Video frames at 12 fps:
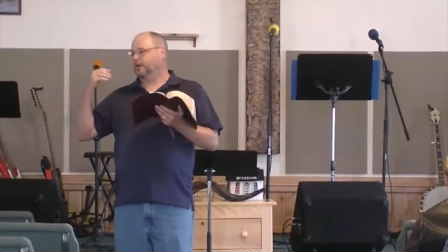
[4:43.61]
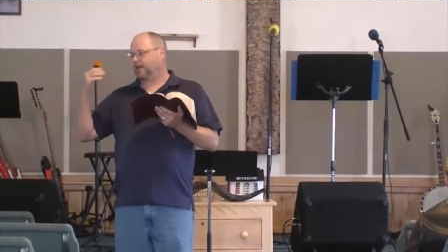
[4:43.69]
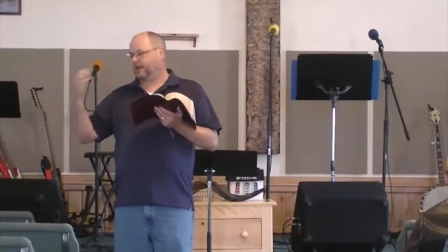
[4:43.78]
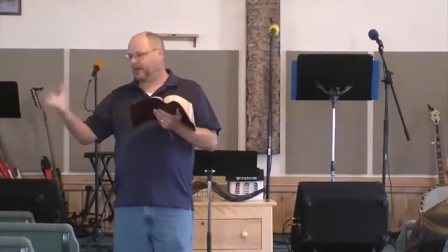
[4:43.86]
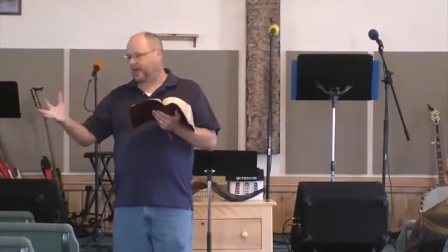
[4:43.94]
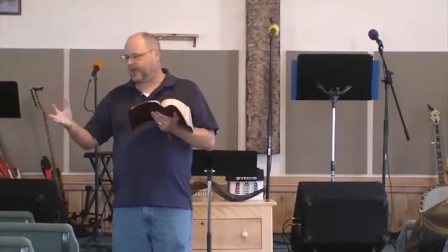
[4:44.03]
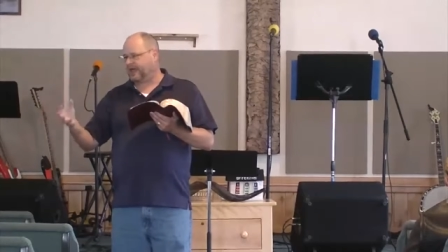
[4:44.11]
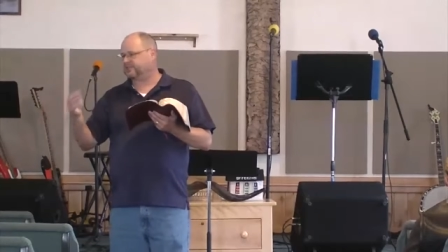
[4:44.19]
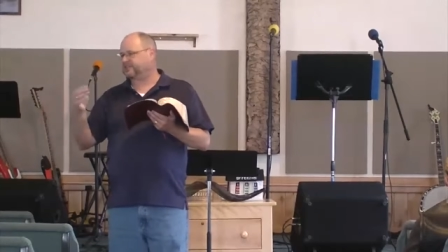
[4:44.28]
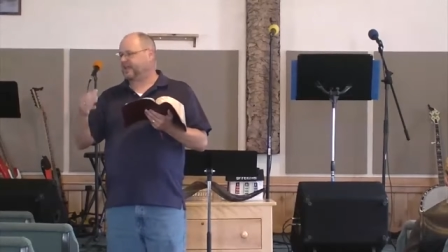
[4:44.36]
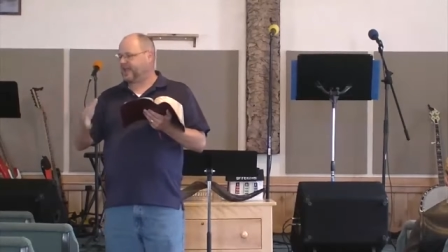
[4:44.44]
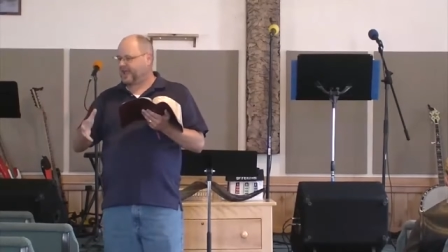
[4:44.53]
and
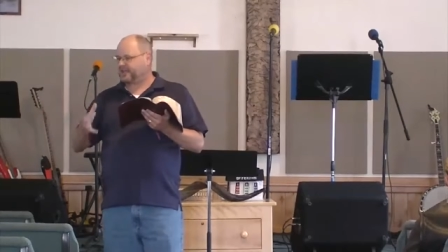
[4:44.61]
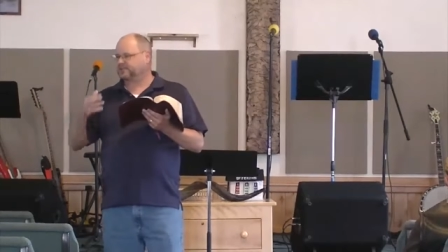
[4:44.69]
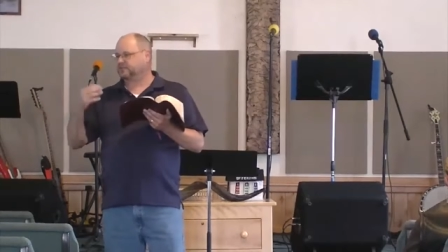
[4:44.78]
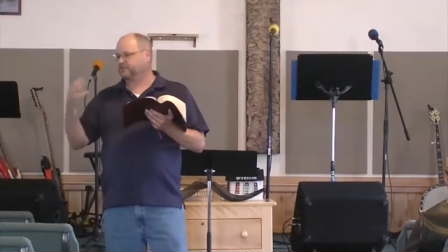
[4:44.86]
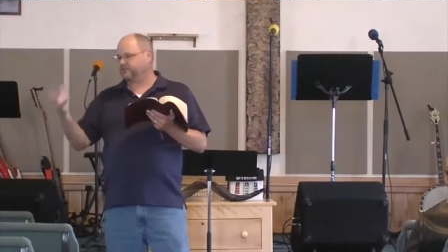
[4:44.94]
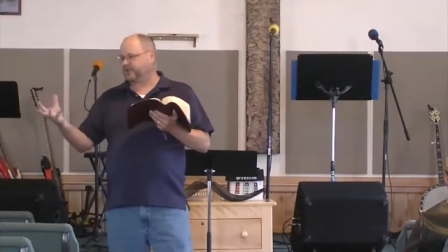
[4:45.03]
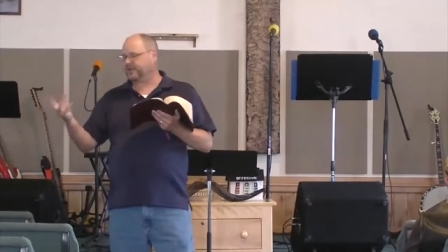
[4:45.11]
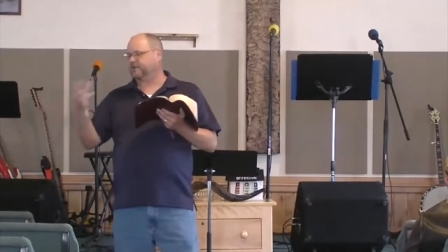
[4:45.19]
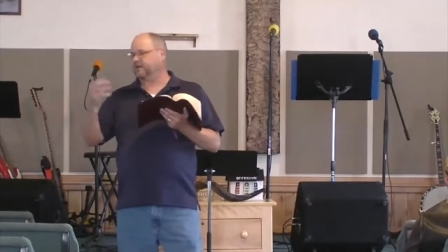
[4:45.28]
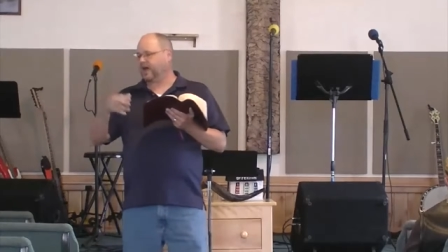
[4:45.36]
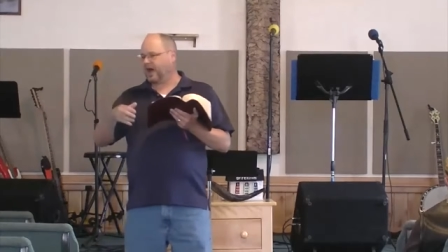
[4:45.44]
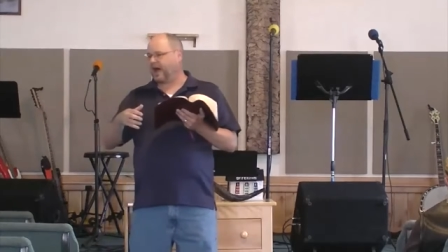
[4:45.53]
legs and hands and
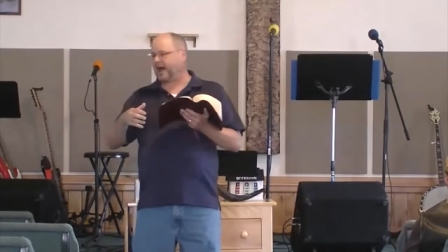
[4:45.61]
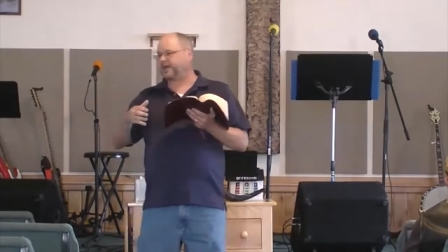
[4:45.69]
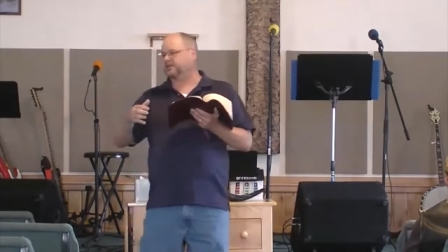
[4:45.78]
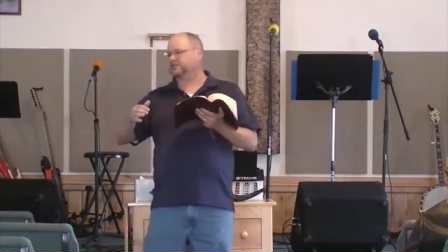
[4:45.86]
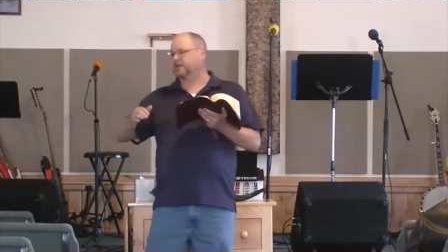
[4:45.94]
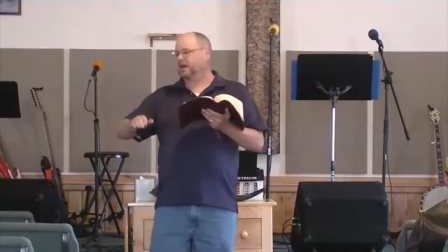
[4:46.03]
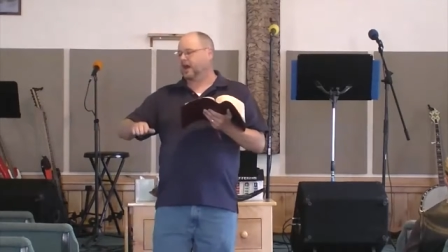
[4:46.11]
feet and eyes,